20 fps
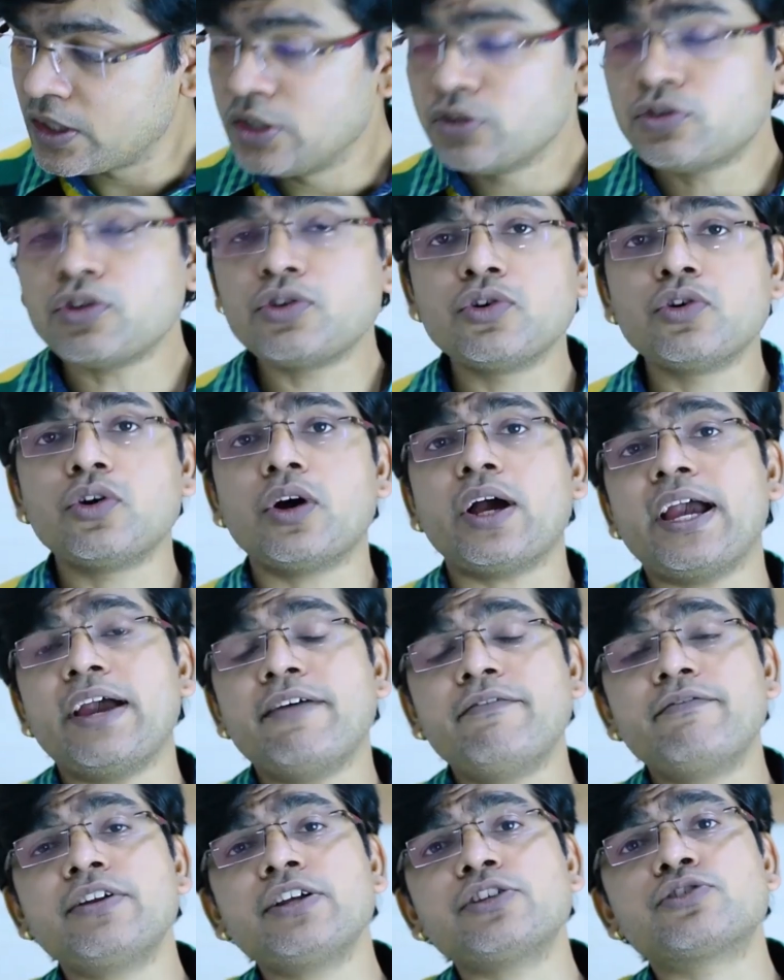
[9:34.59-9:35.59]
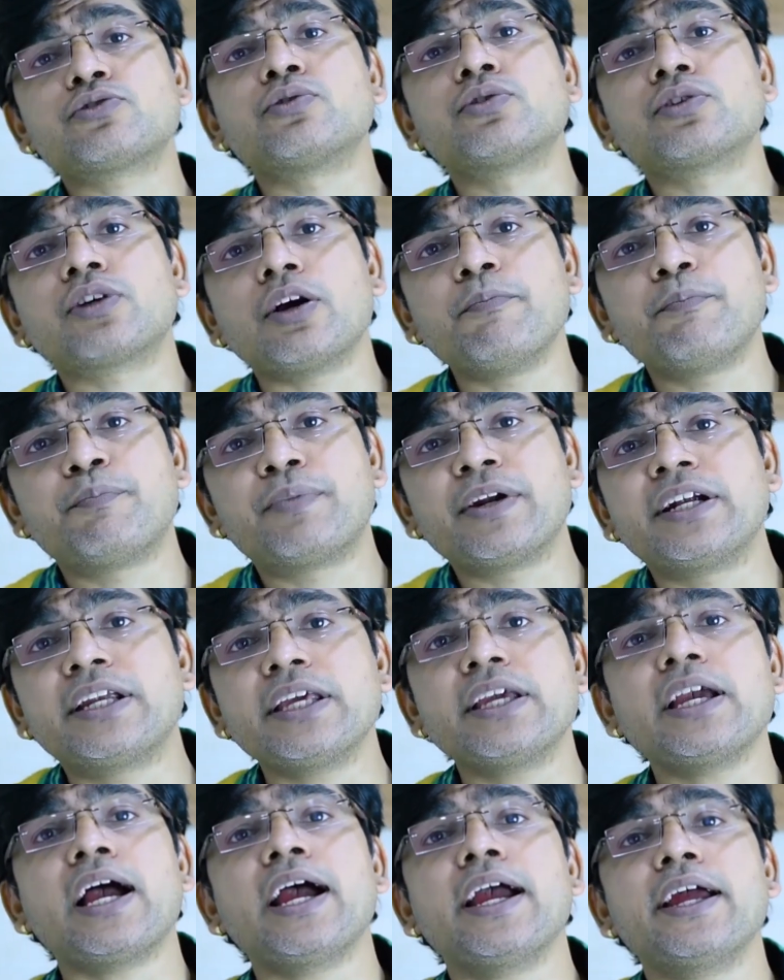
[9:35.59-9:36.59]
so your average could come
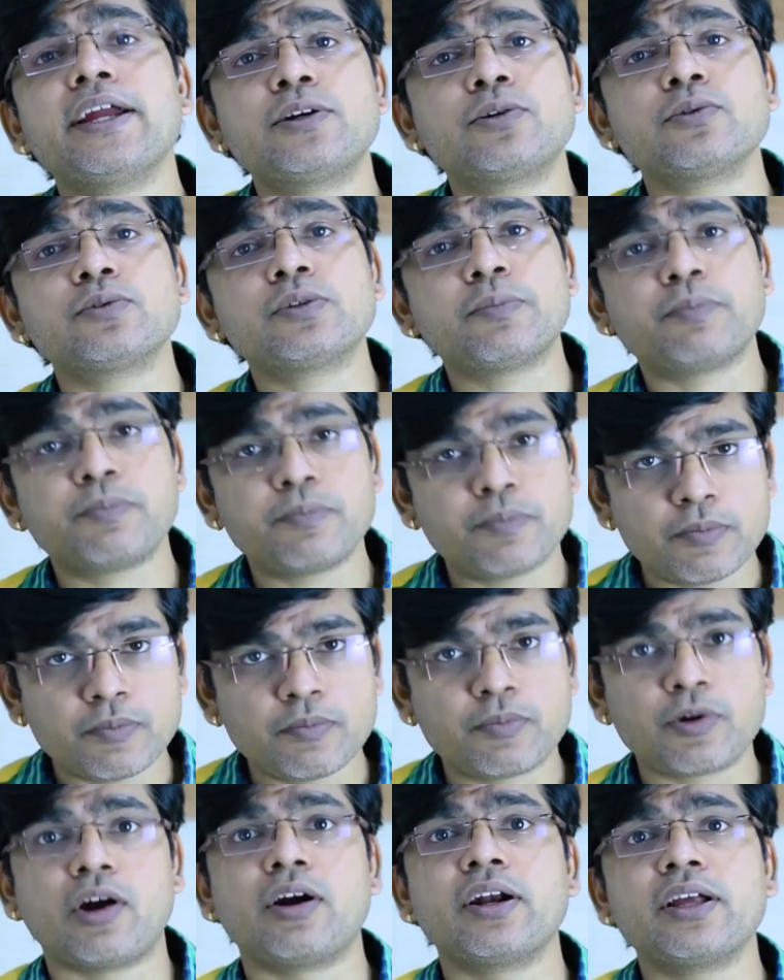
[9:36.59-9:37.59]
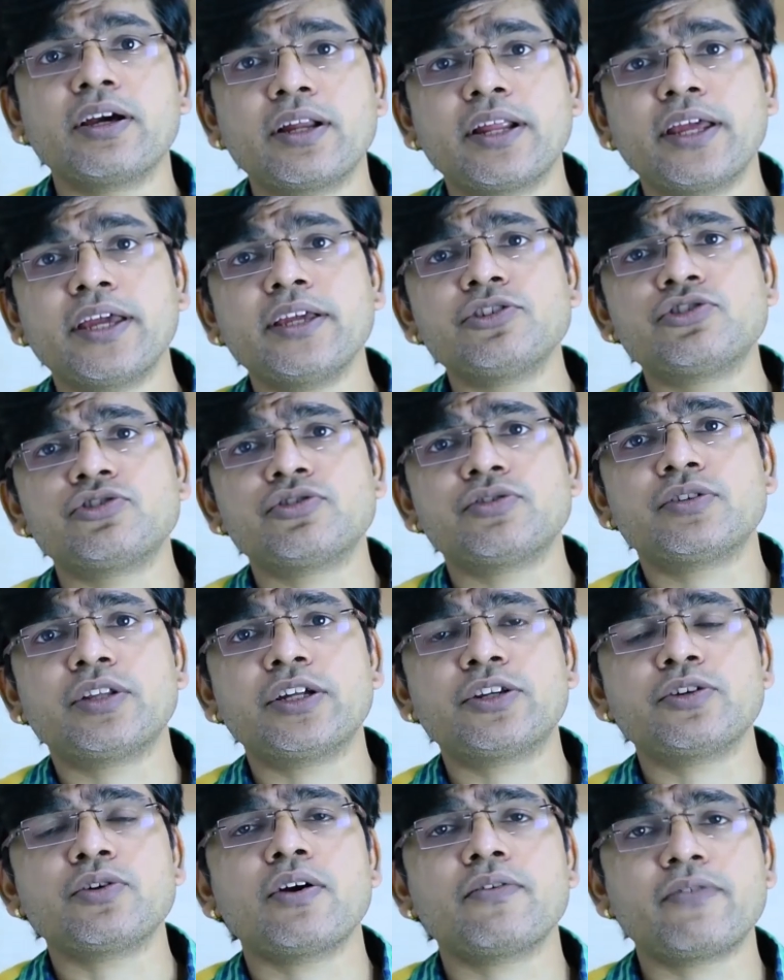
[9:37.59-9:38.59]
pretty high to the broader range
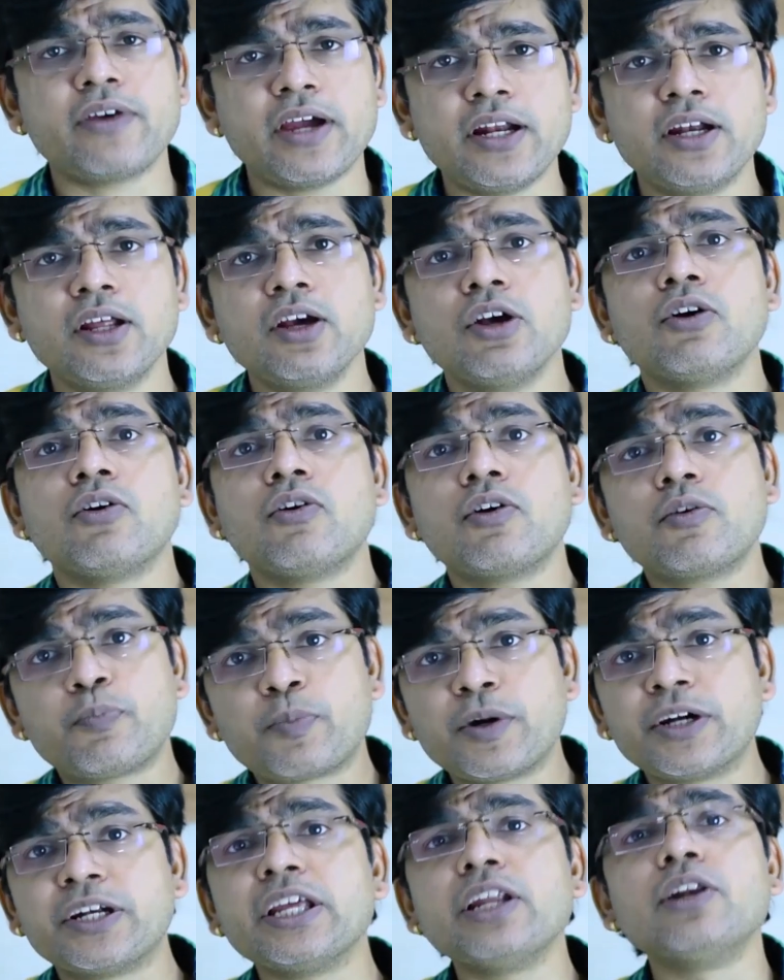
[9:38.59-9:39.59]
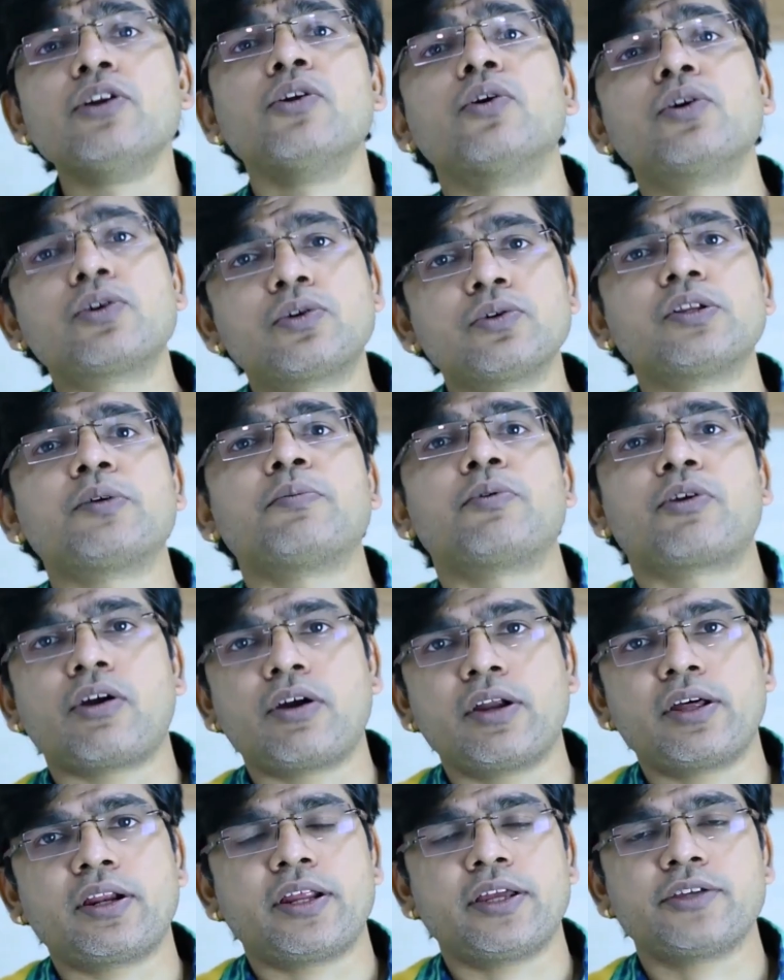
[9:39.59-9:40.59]
that you have had, or pretty low to the
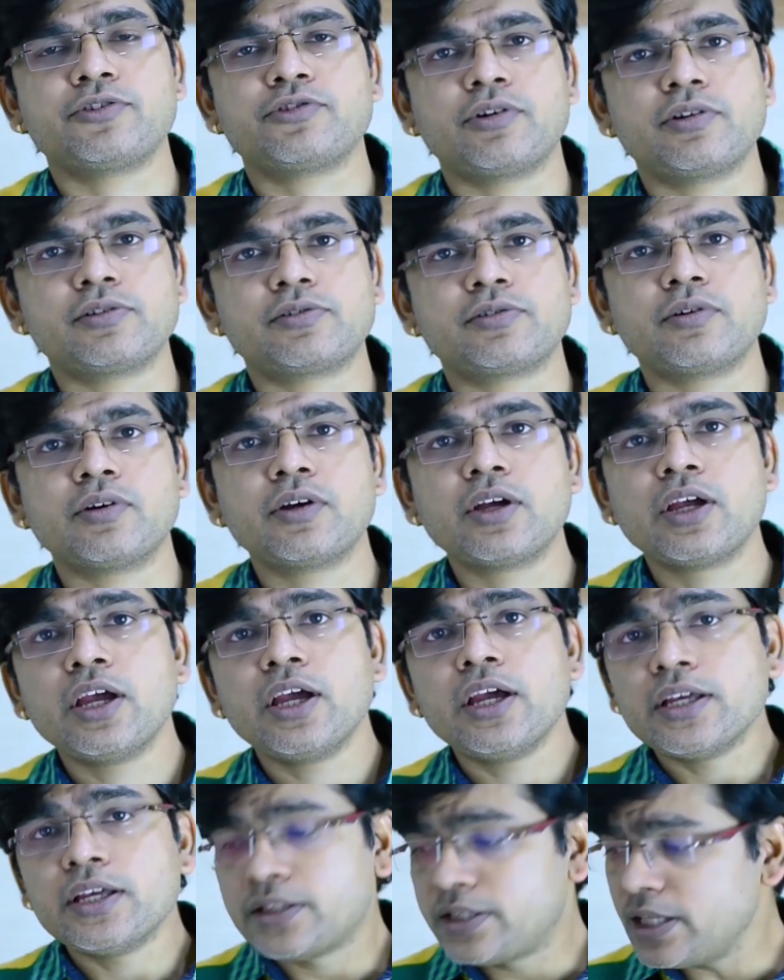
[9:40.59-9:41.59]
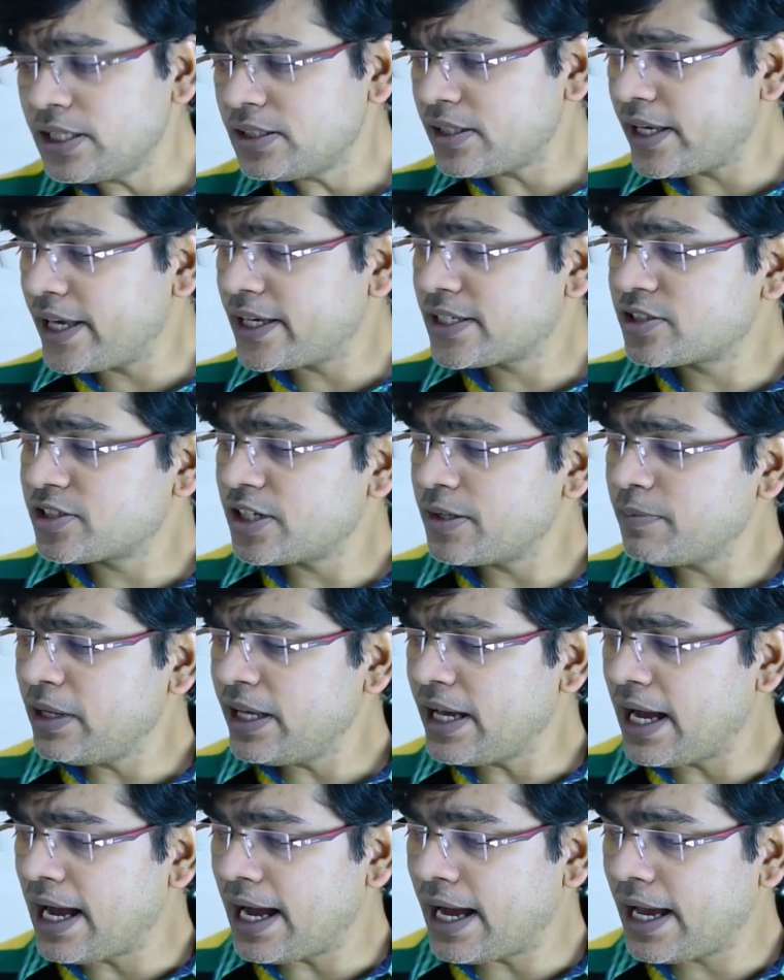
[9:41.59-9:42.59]
broader range also. This
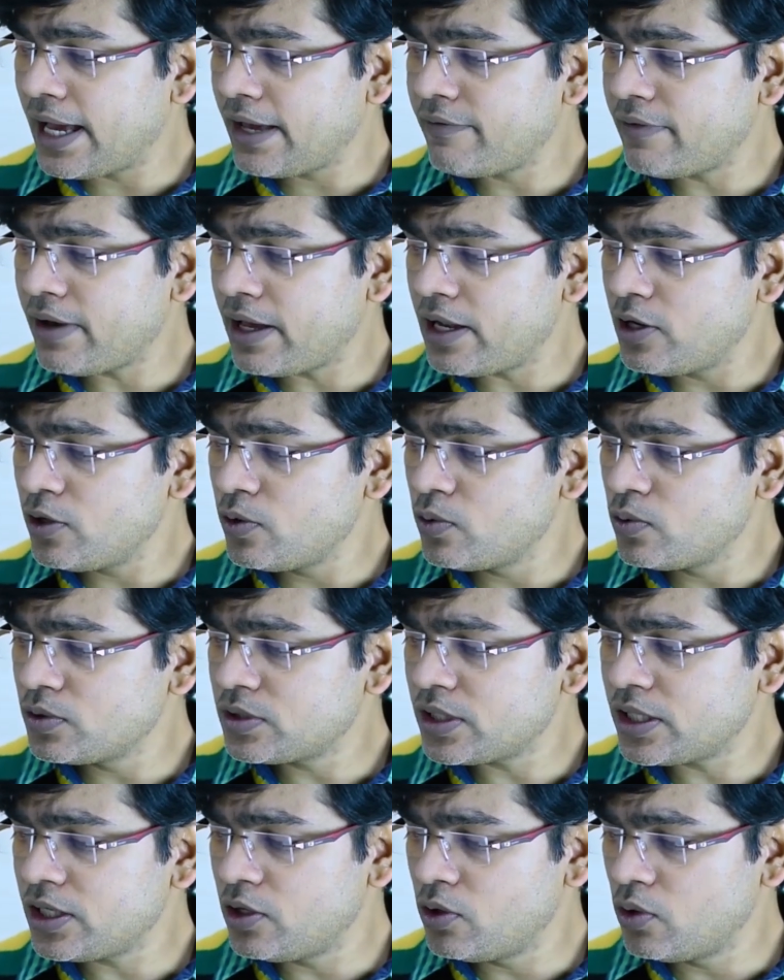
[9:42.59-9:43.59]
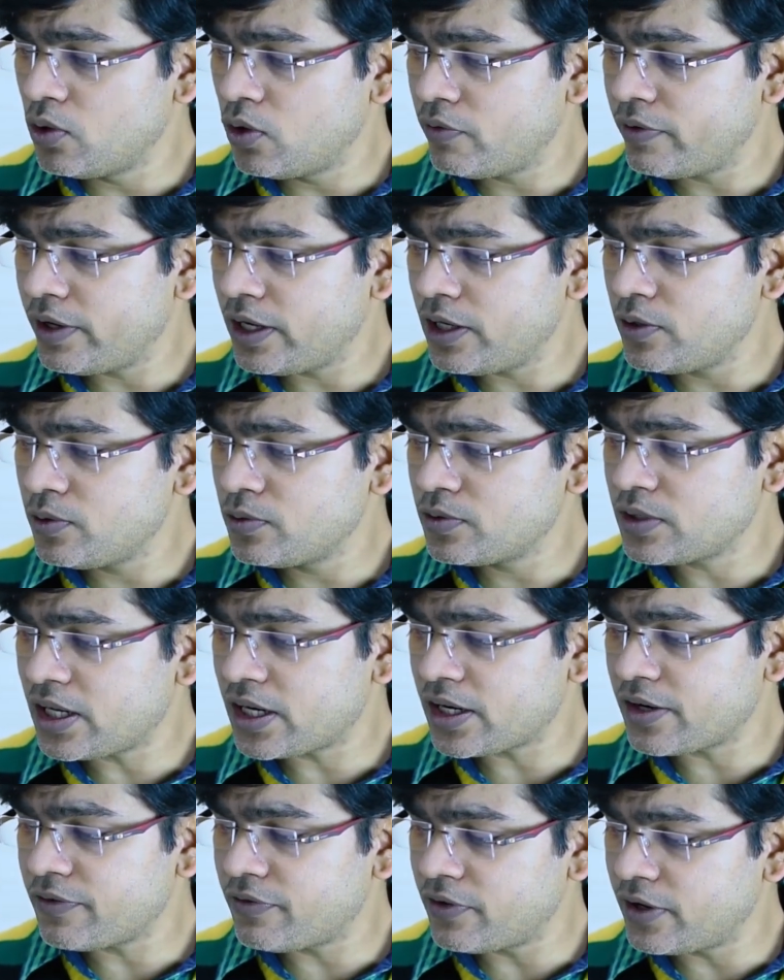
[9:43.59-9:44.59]
extremely high values and low values
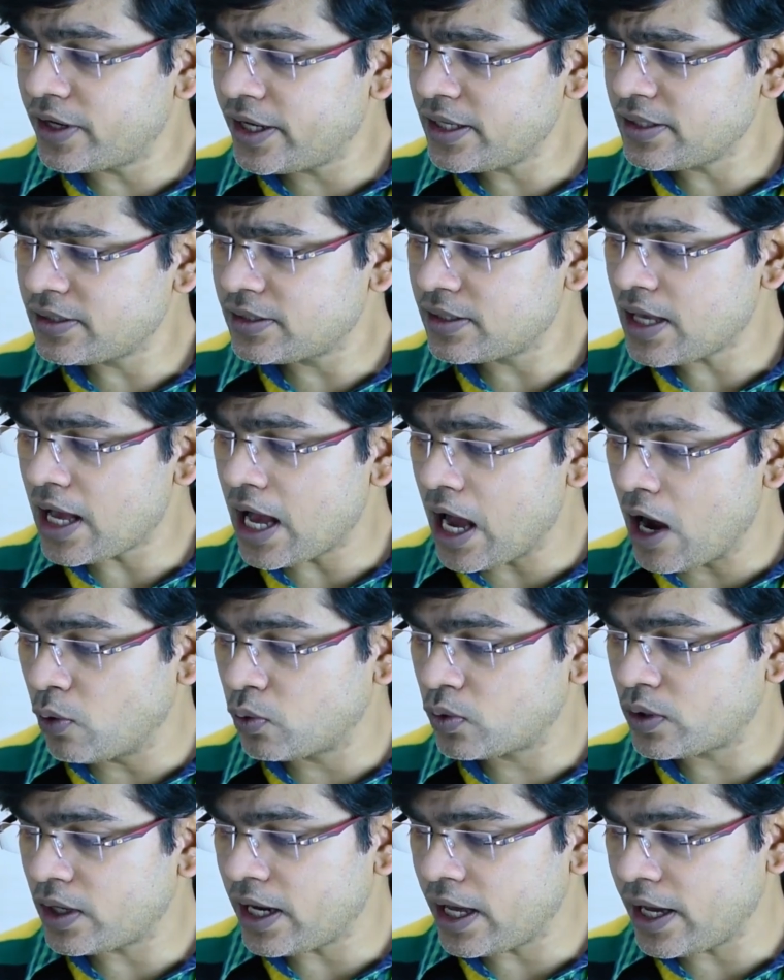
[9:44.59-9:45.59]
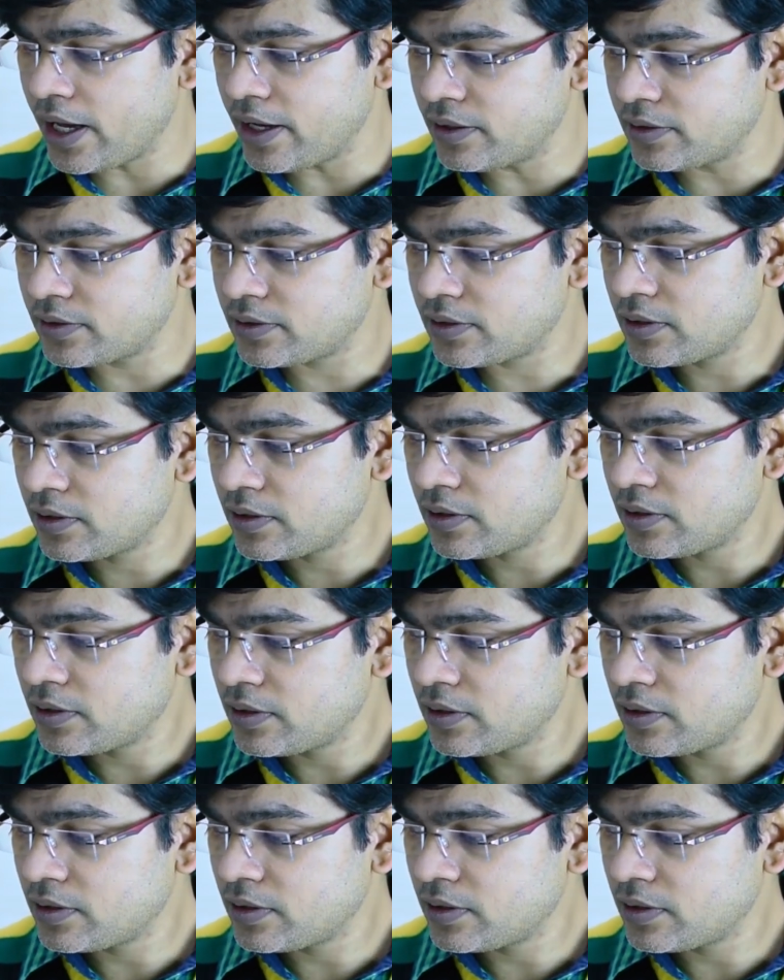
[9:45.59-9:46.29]
are referred as outliers.